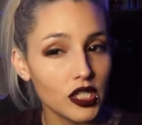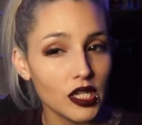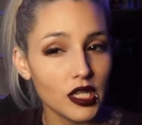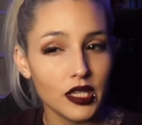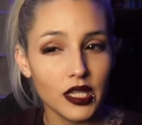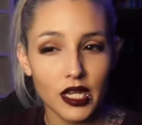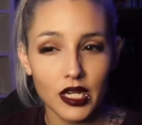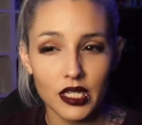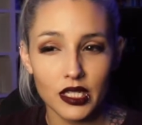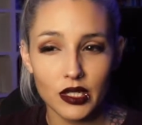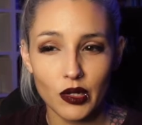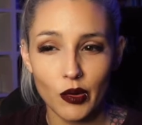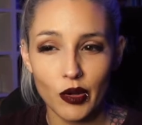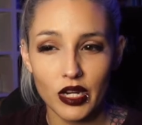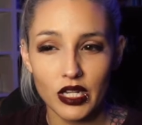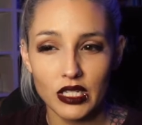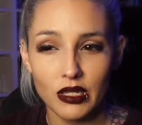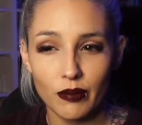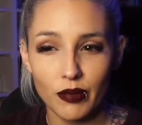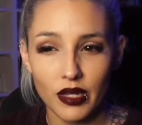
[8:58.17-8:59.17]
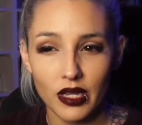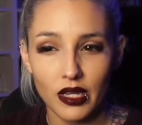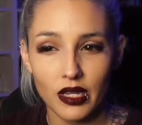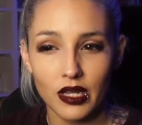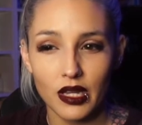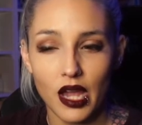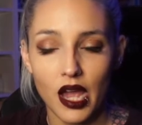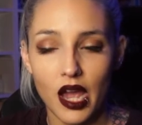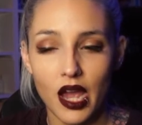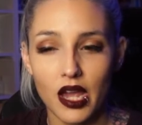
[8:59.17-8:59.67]
that it's going to be
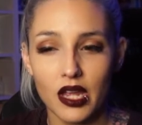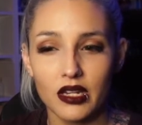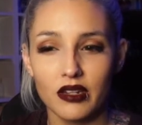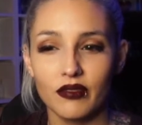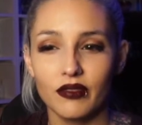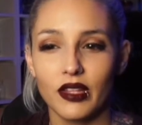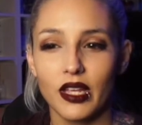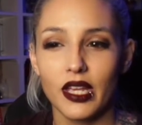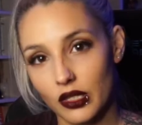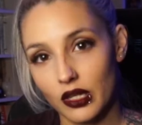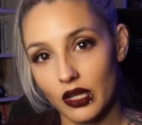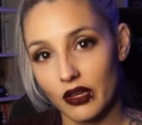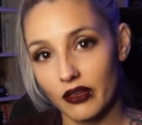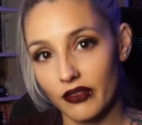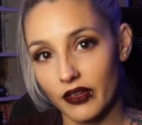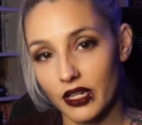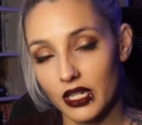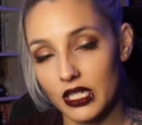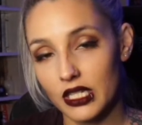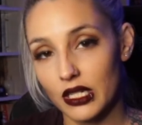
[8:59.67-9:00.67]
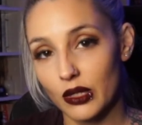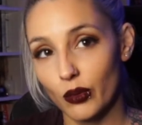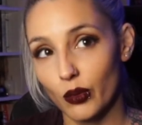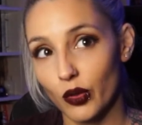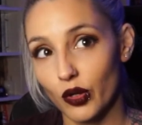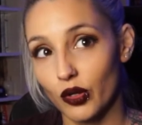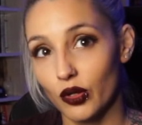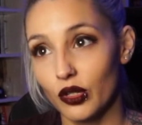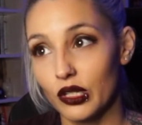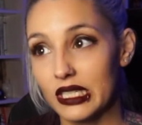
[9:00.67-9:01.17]
kind of like a fantasy
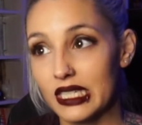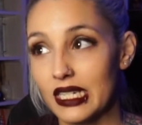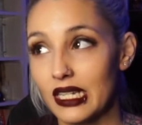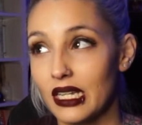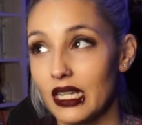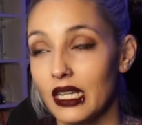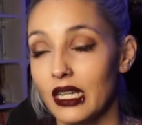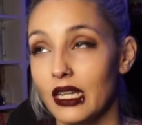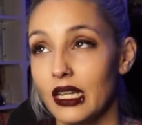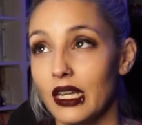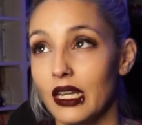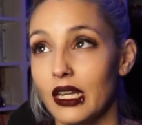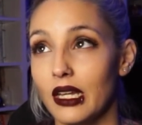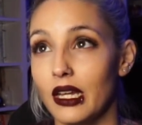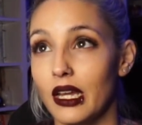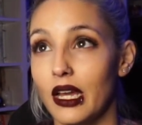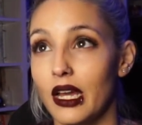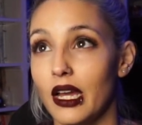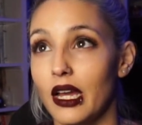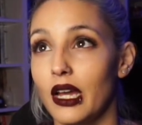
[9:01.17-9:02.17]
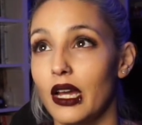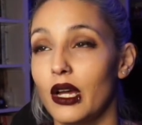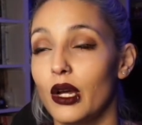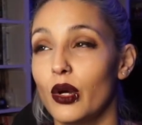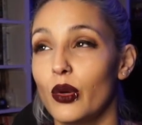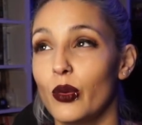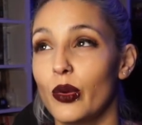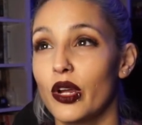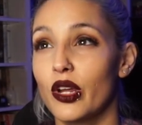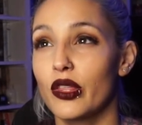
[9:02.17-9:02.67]
world
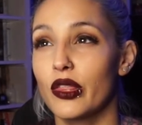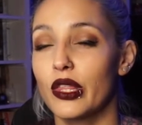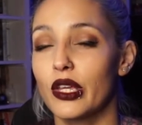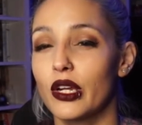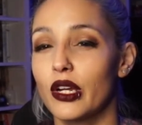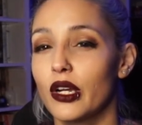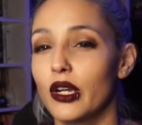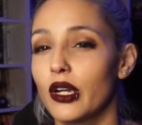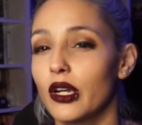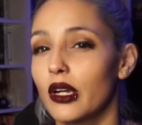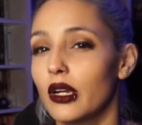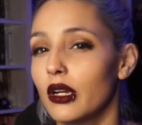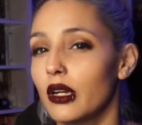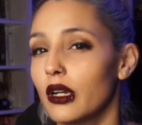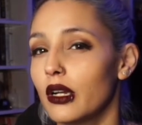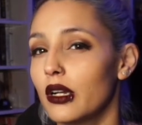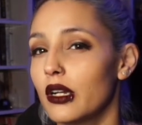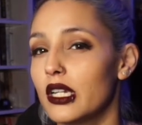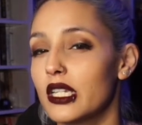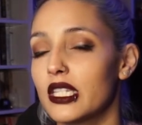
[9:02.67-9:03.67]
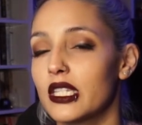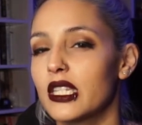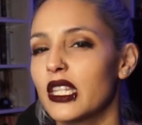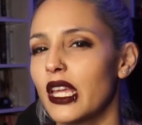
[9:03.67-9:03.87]
where there is the